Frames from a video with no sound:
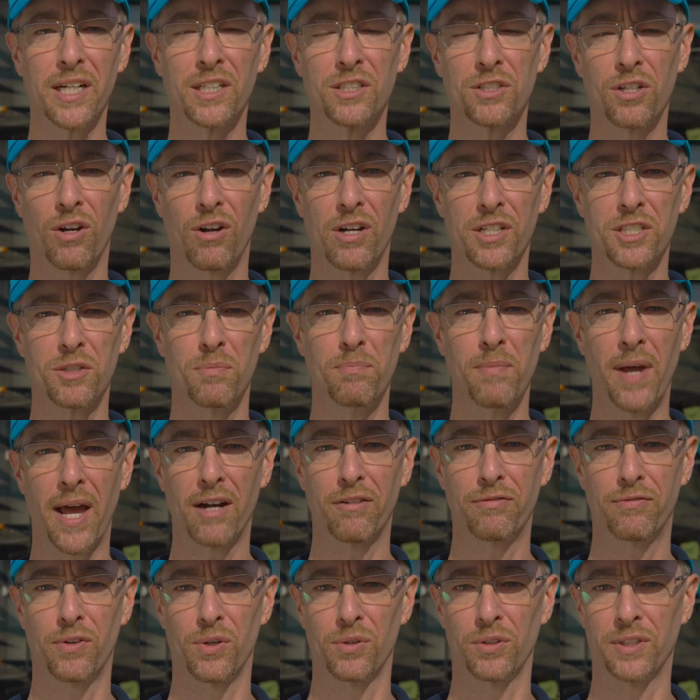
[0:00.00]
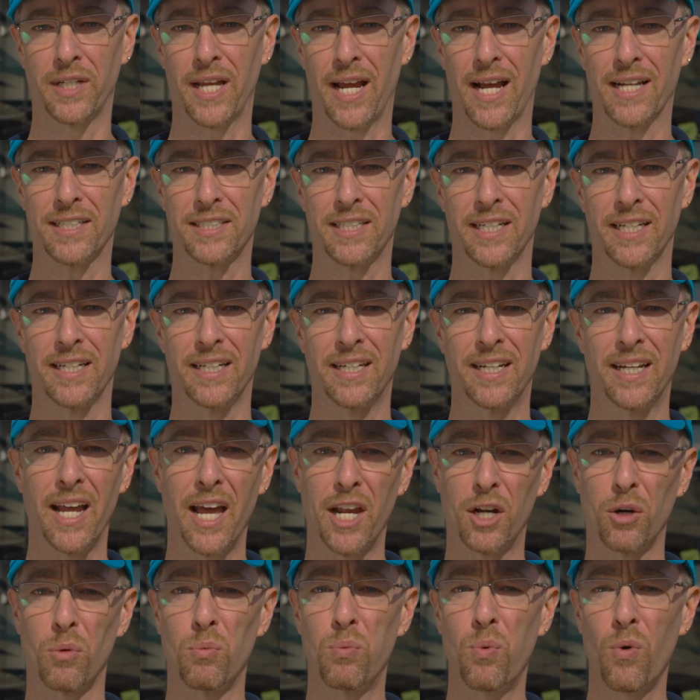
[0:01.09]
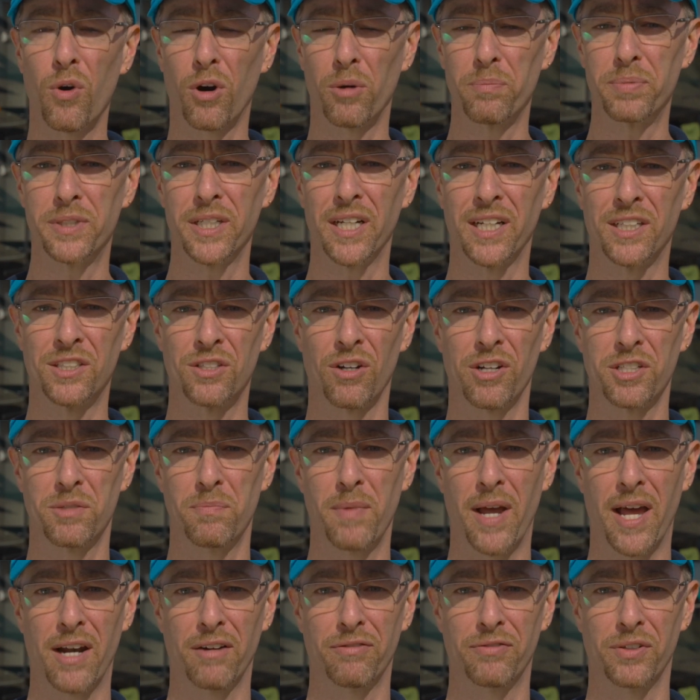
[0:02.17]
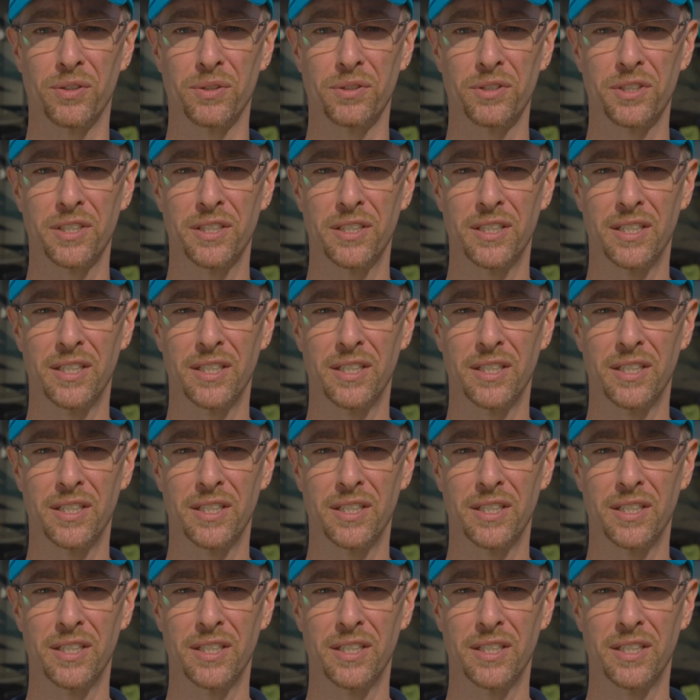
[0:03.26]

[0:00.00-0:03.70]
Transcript: exhaust manifold gasket and a warped exhaust manifold.